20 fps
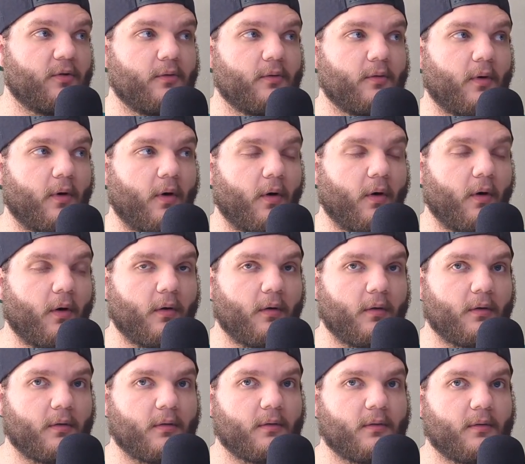Who
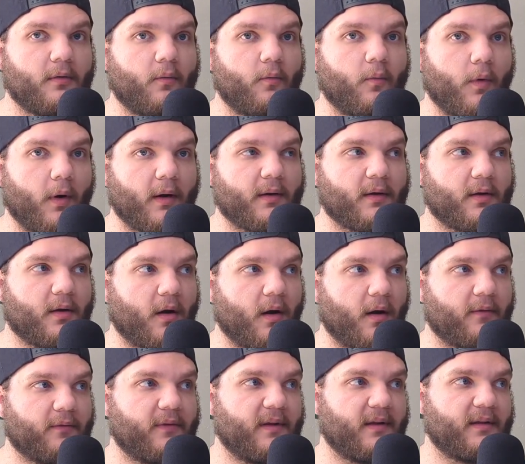all want
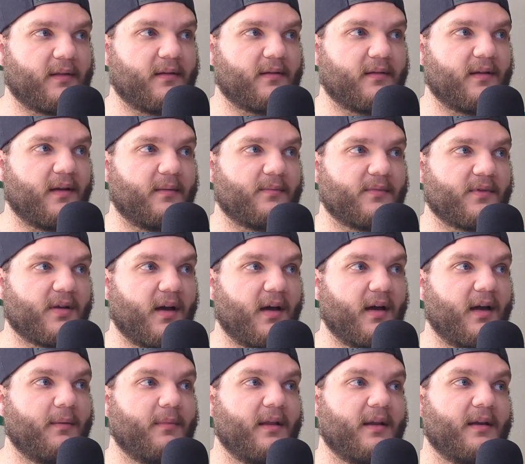coffee at the same
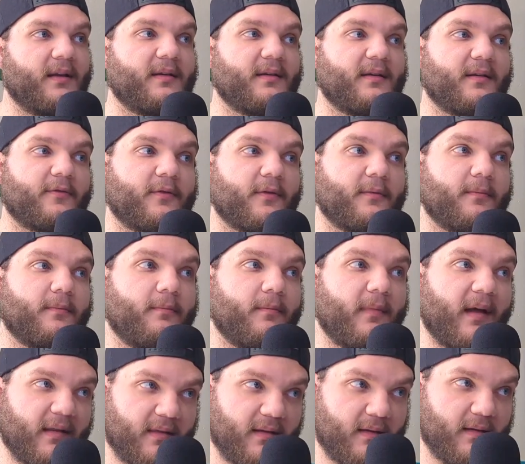time and in different
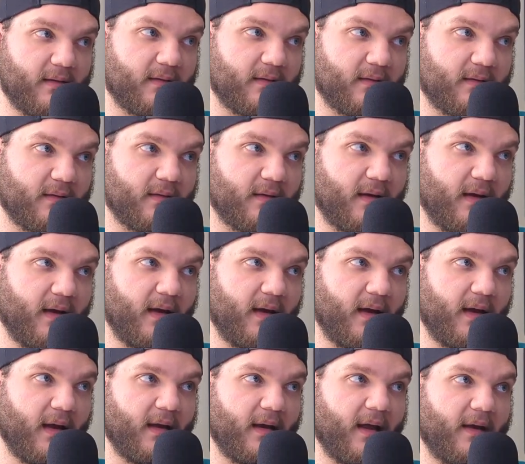methods
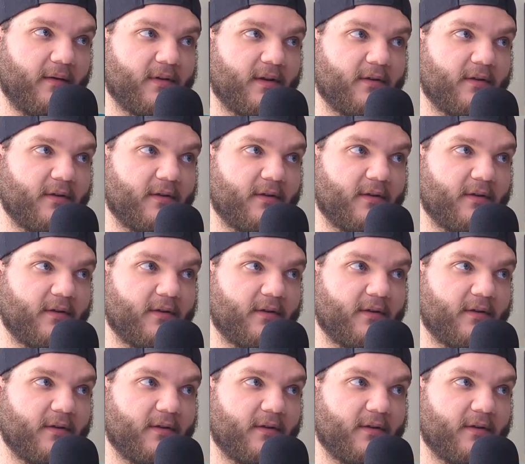and have